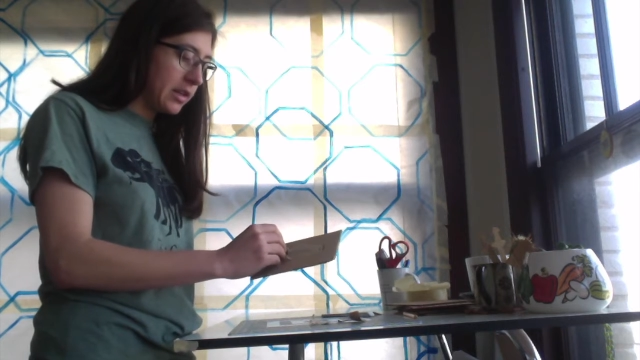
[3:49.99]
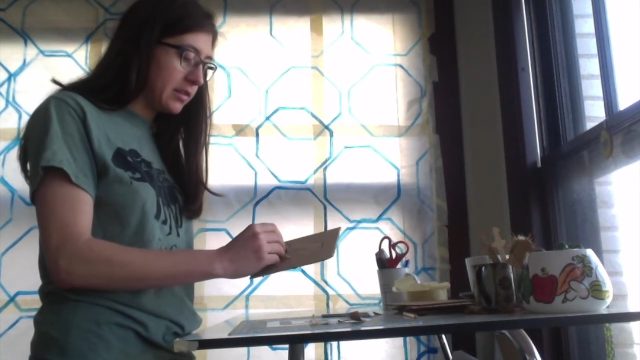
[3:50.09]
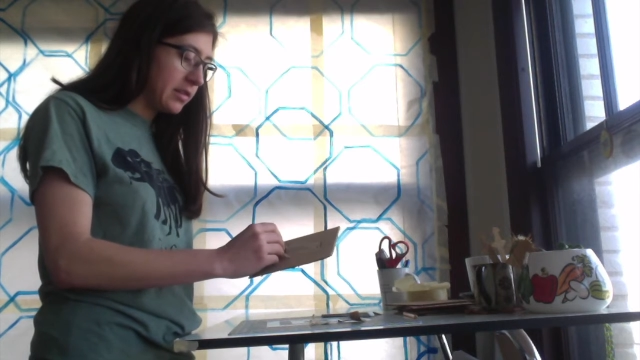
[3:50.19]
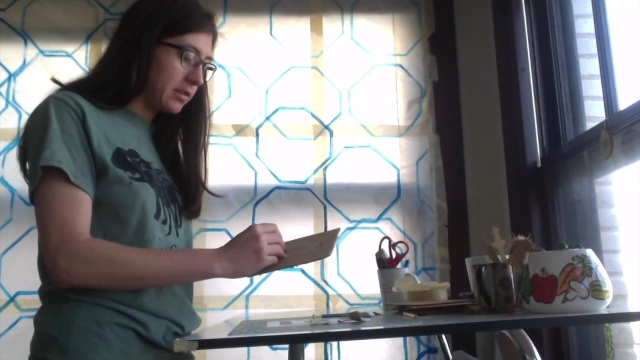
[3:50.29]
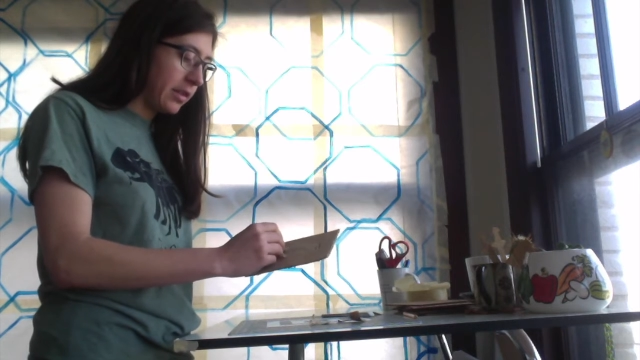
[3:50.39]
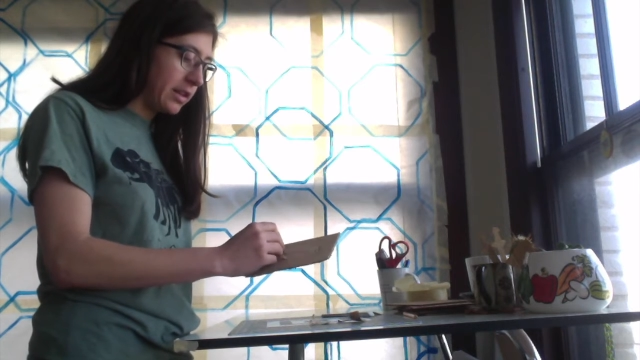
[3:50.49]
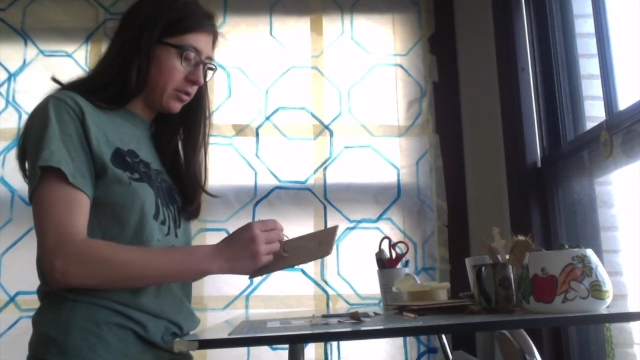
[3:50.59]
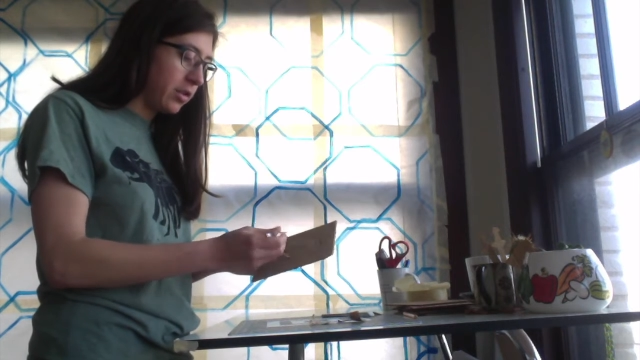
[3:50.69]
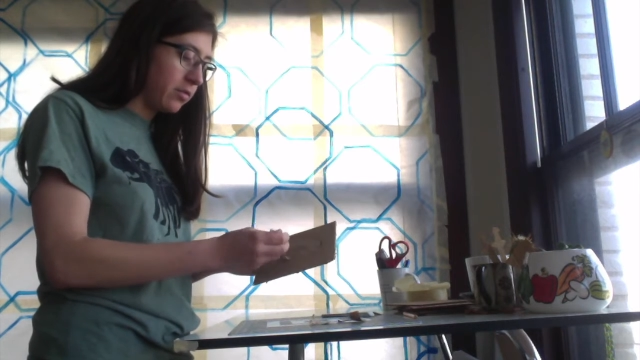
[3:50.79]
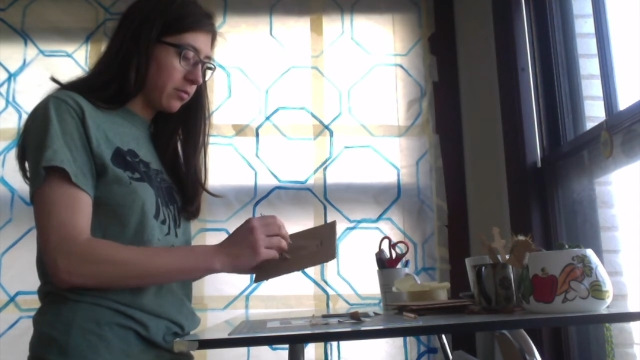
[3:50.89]
just so that you
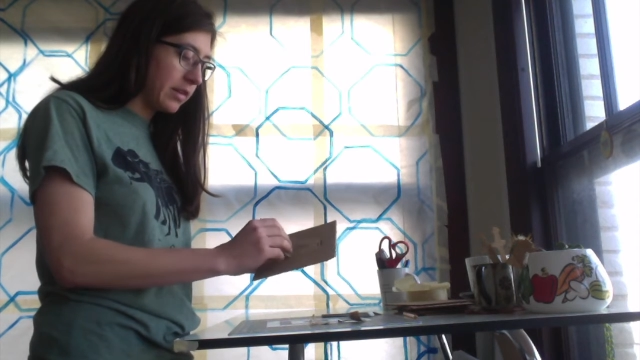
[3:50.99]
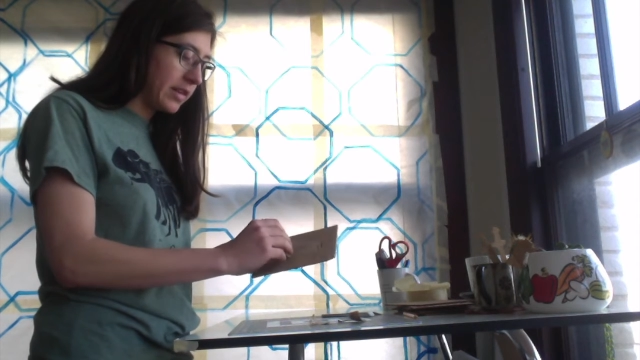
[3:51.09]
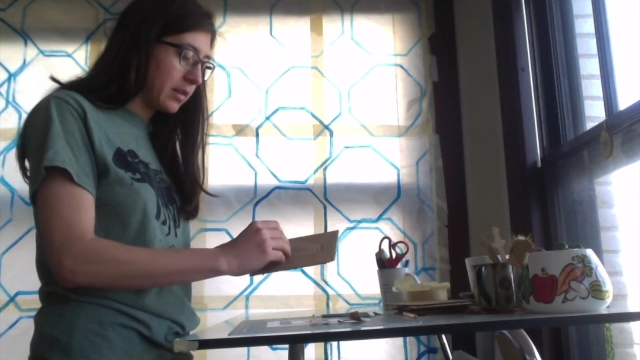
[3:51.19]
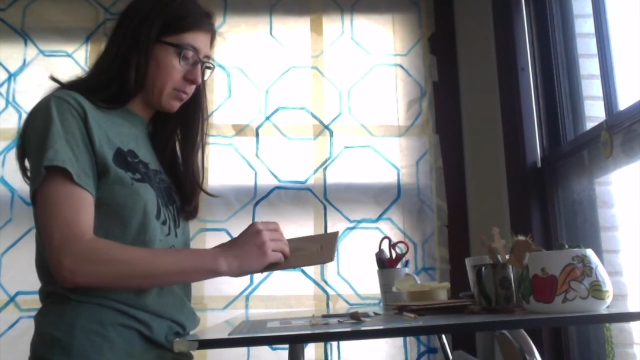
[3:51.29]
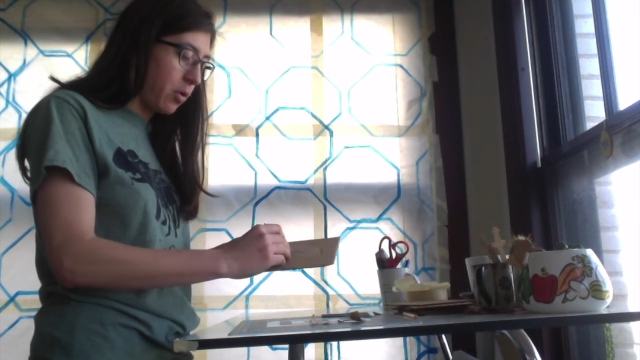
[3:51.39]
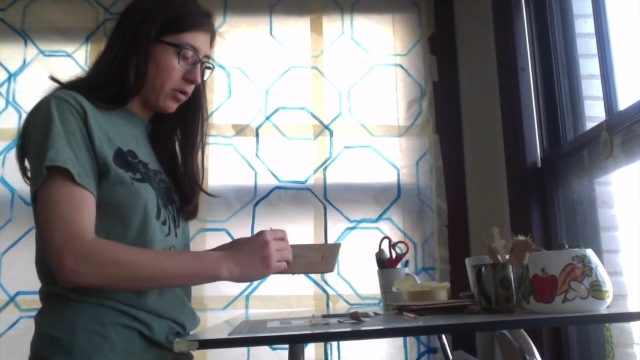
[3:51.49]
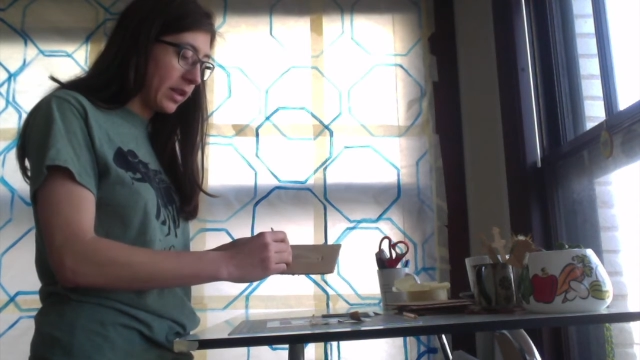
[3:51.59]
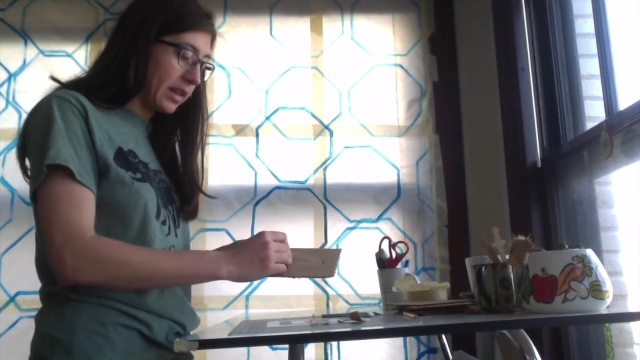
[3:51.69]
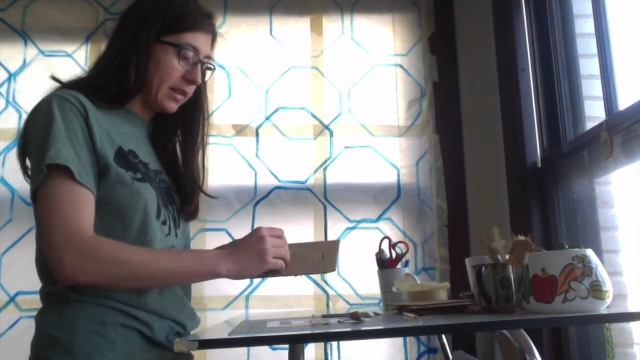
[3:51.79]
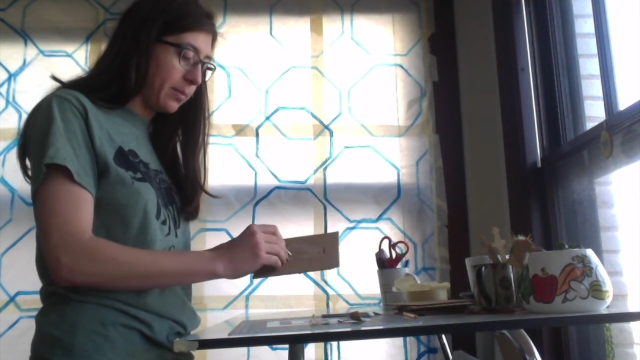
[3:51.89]
don't risk
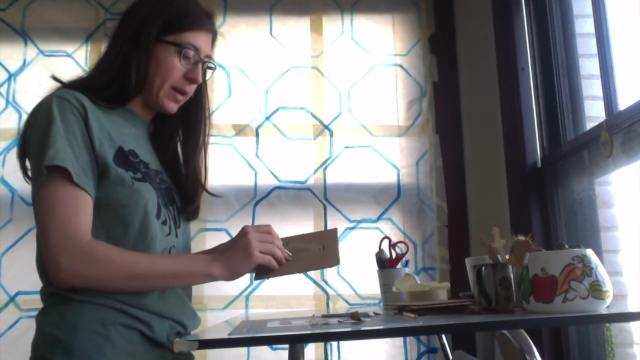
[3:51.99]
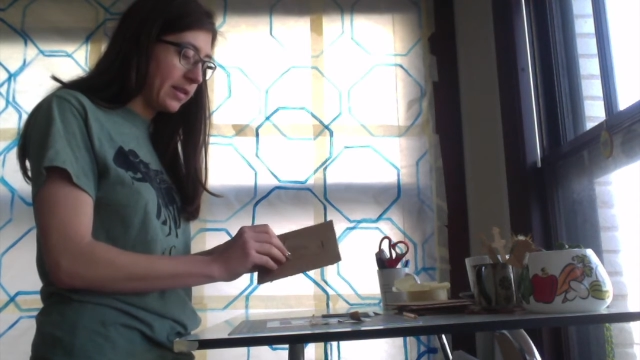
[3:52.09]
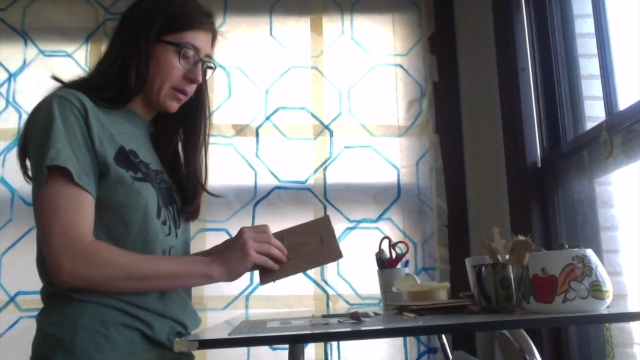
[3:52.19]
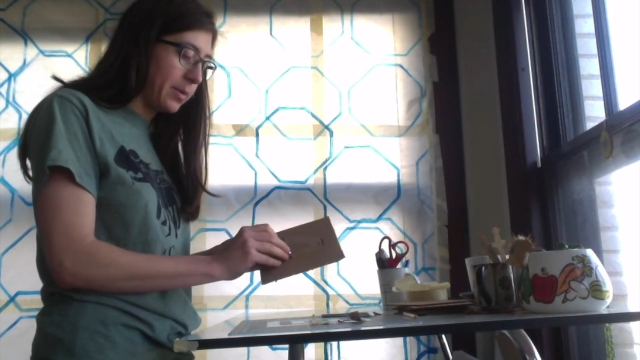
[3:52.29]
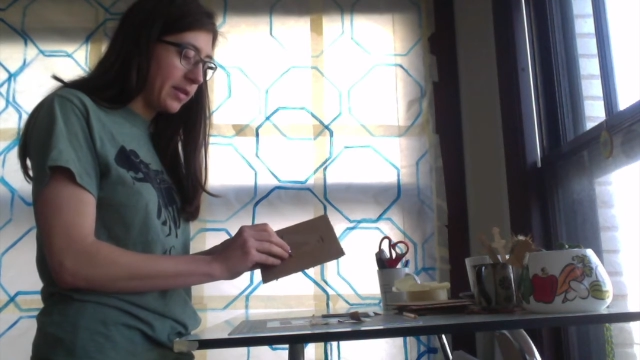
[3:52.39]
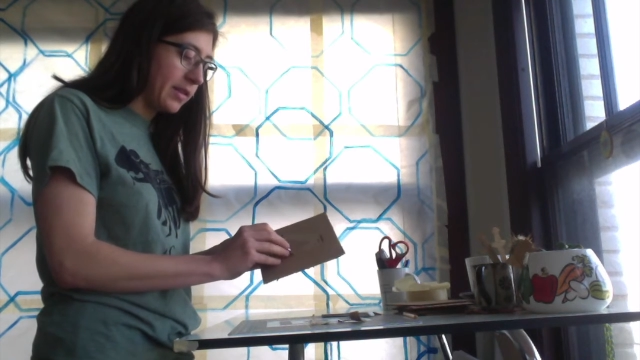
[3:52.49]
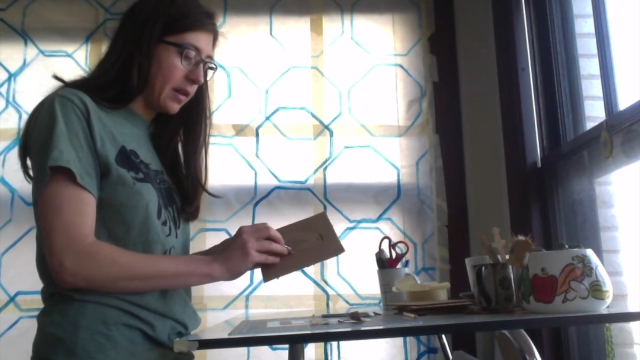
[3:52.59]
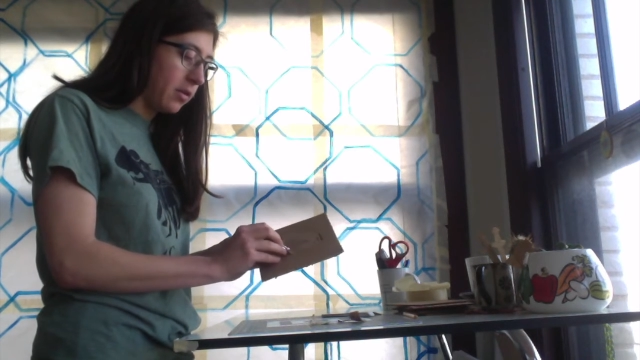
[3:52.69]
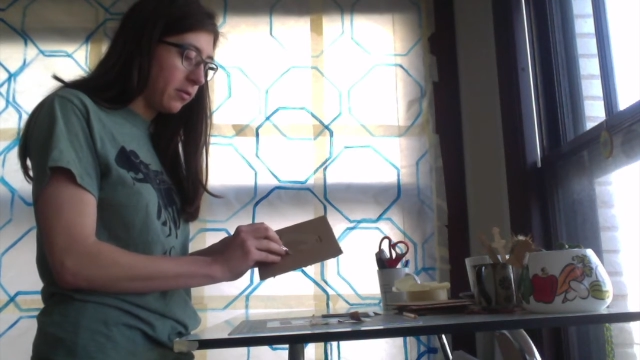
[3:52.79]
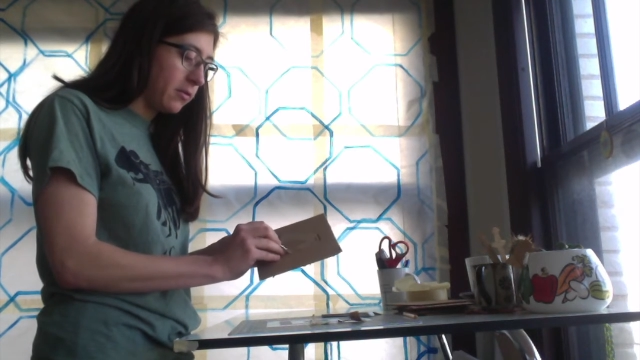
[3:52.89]
pulling this piece up
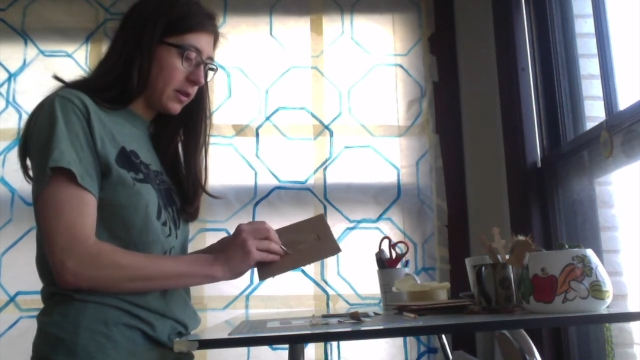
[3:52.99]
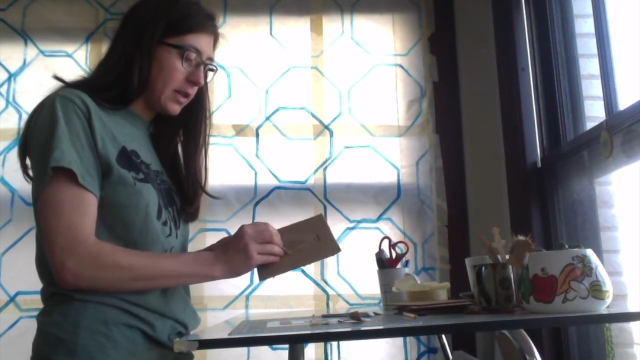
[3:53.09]
itself.